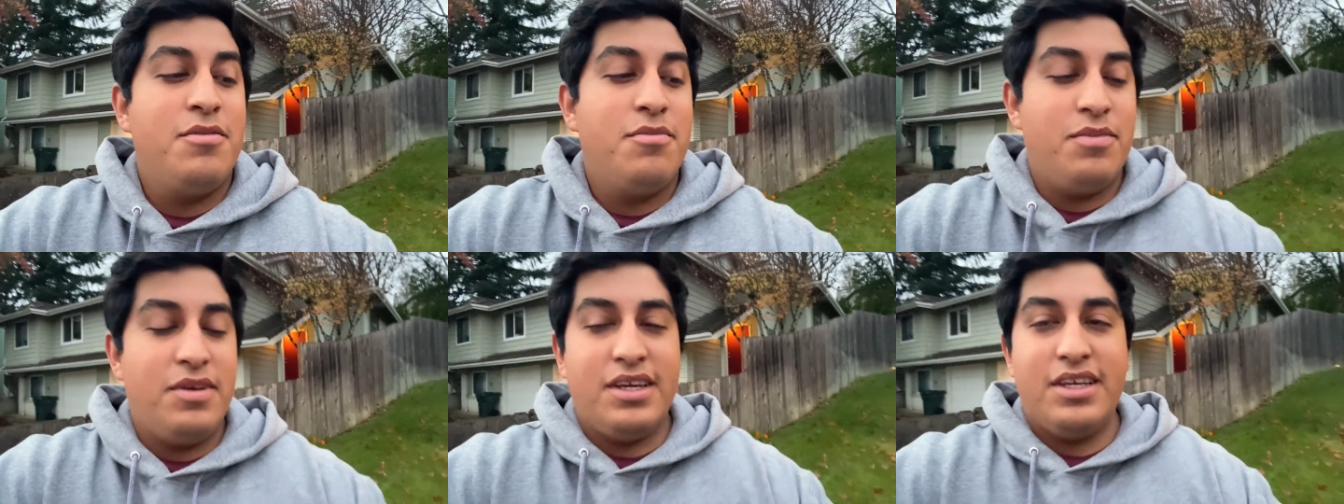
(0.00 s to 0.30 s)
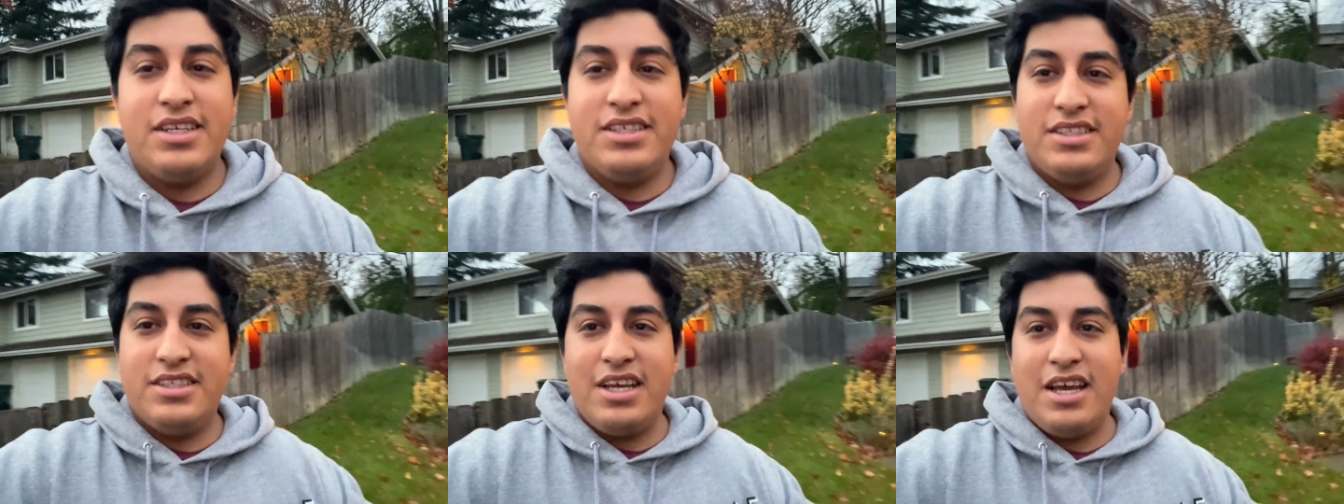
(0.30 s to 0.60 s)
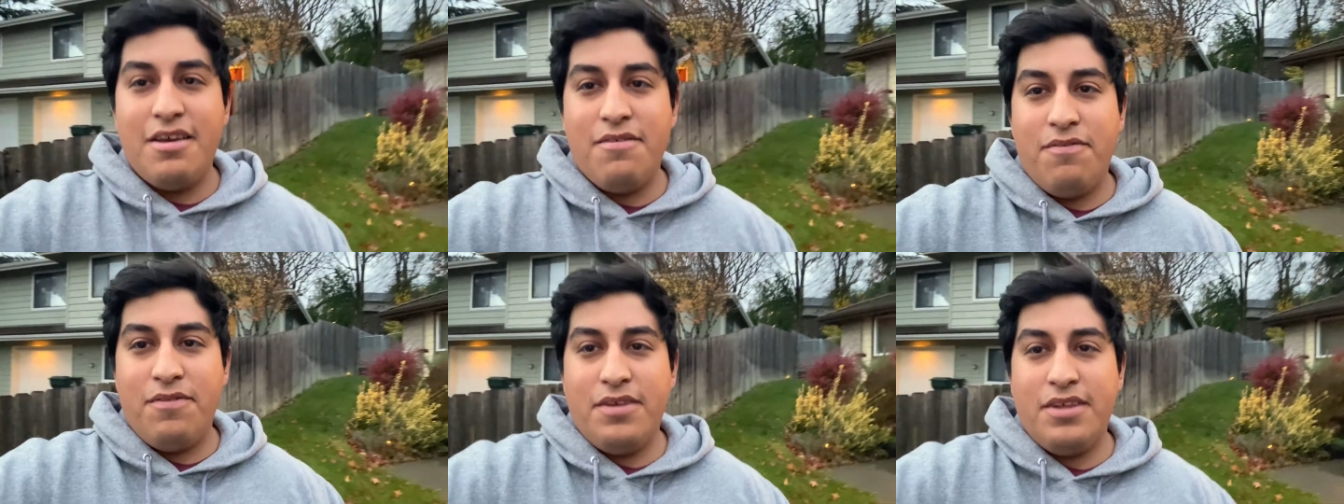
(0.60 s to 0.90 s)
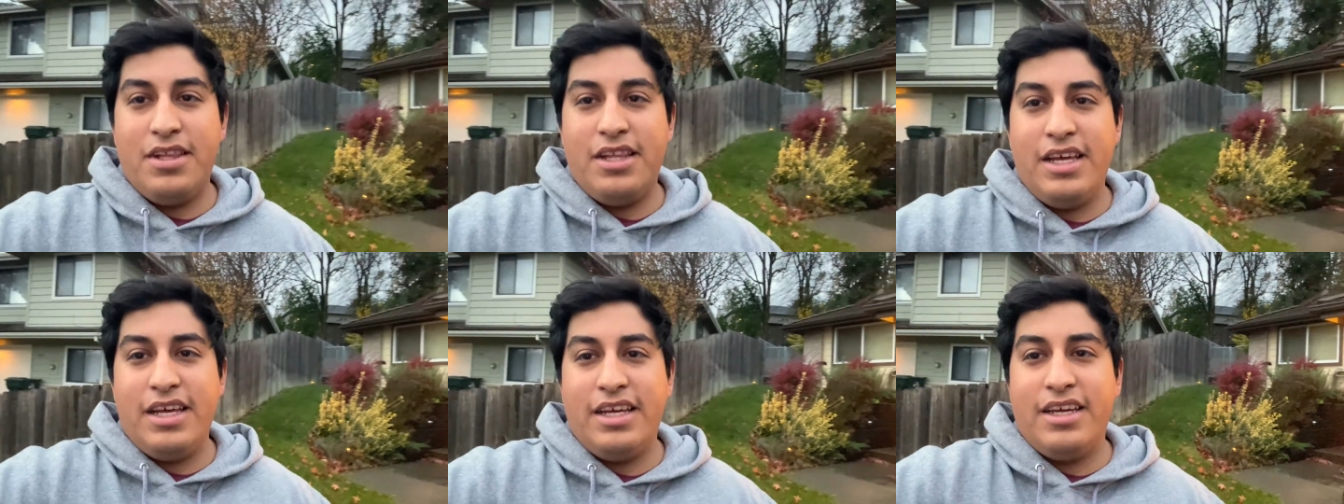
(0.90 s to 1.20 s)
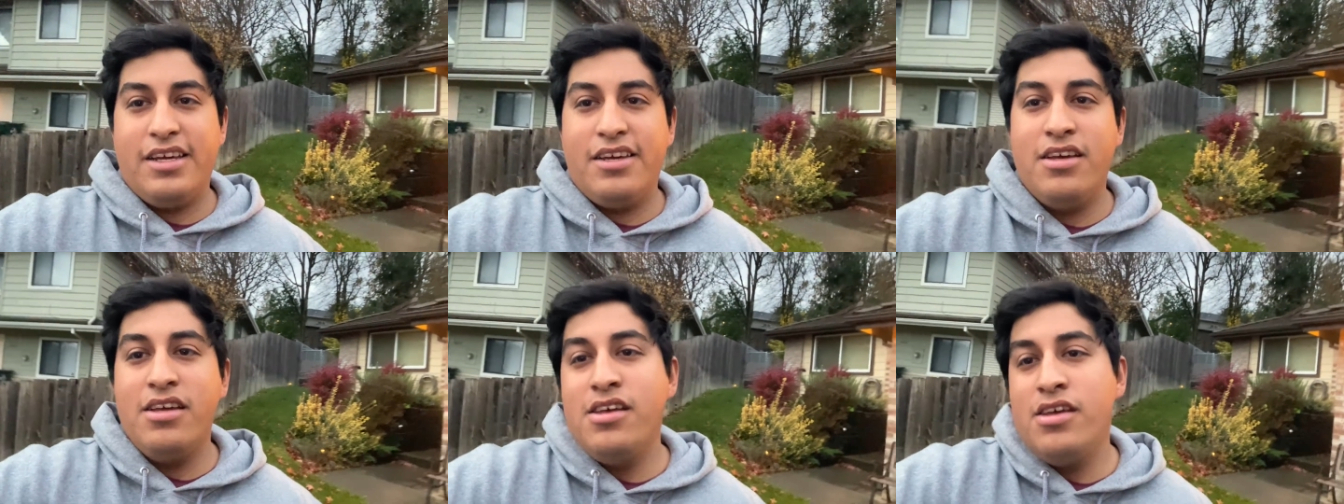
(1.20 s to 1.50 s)
because I feel
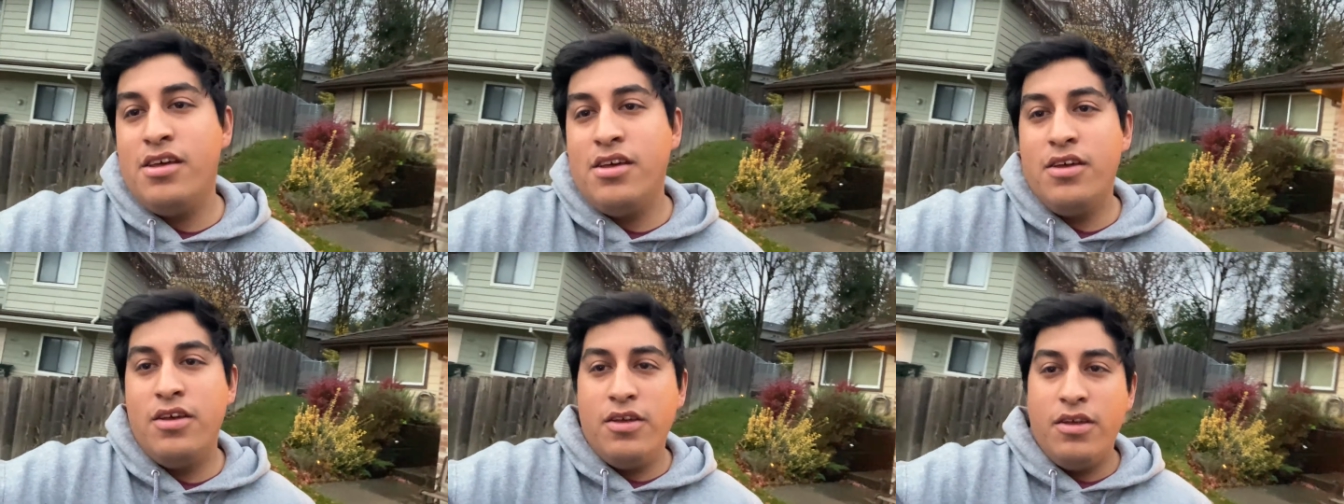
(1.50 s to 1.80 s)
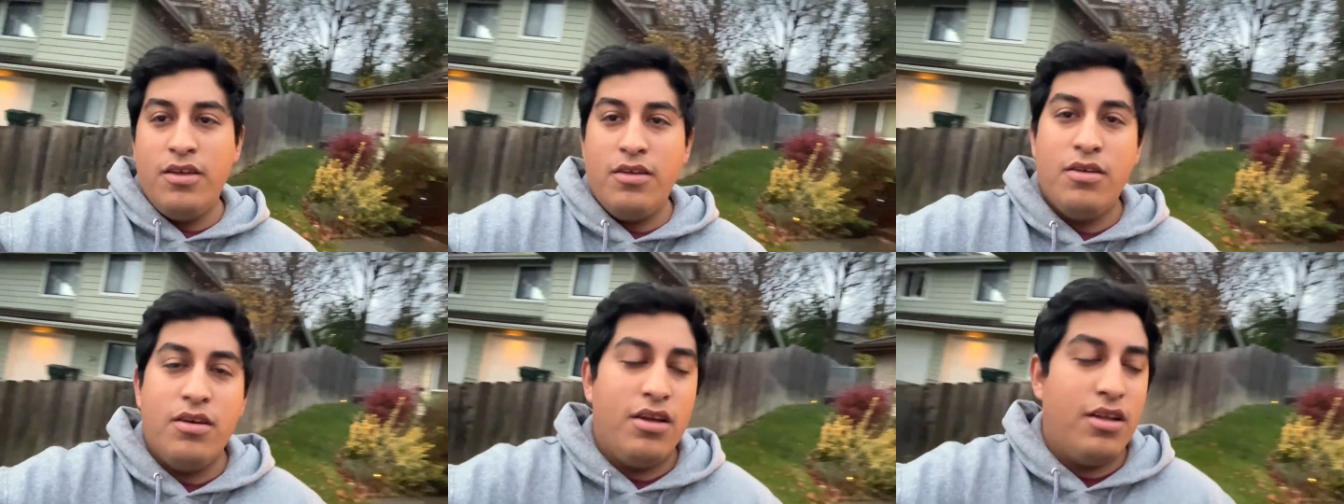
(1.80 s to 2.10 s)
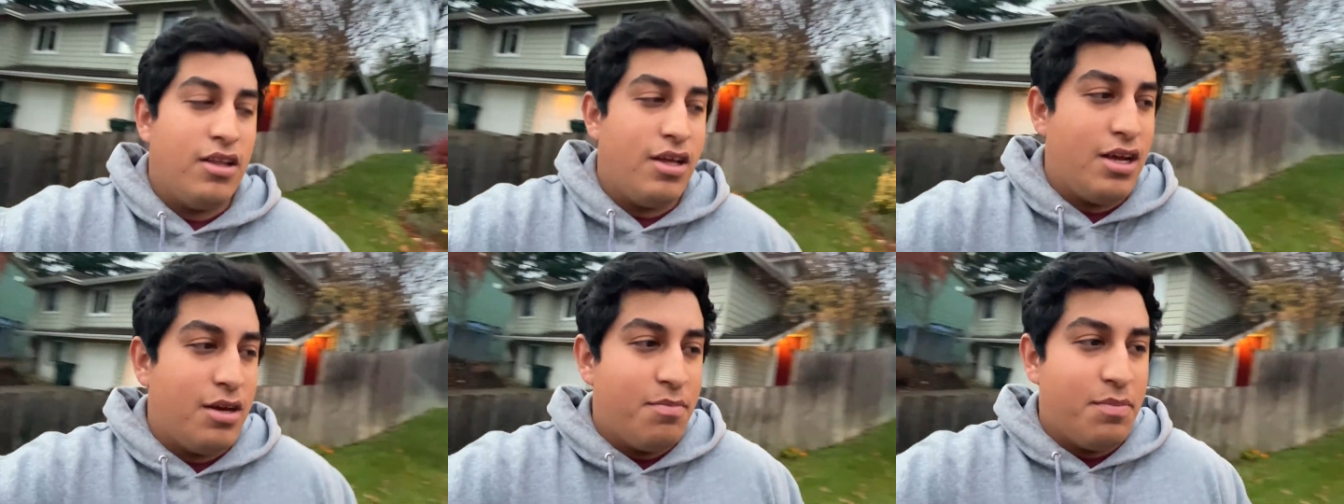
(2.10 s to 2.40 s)
like a lot